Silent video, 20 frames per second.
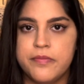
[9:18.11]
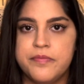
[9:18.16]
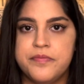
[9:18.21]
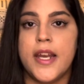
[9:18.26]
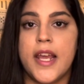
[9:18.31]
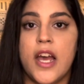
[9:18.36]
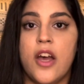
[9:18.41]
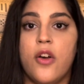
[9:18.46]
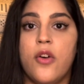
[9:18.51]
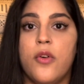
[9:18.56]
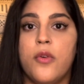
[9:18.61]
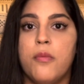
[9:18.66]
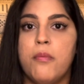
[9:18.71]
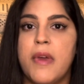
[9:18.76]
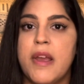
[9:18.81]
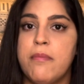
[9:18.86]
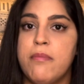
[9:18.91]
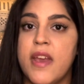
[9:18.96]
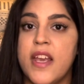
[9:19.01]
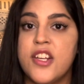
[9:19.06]
Now,
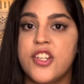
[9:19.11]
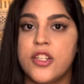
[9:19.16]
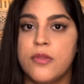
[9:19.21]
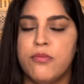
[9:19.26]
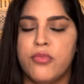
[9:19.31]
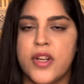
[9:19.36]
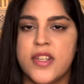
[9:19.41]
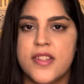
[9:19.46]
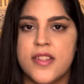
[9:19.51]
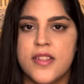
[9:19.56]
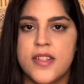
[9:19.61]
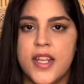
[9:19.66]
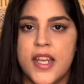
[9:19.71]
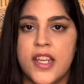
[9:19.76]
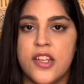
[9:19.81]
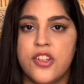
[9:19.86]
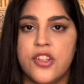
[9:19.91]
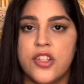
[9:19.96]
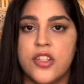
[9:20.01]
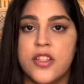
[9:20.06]
my patient
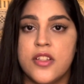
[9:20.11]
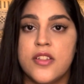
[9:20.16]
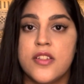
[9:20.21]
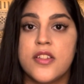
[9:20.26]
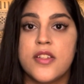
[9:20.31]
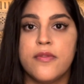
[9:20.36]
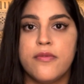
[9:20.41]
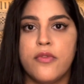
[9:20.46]
presentations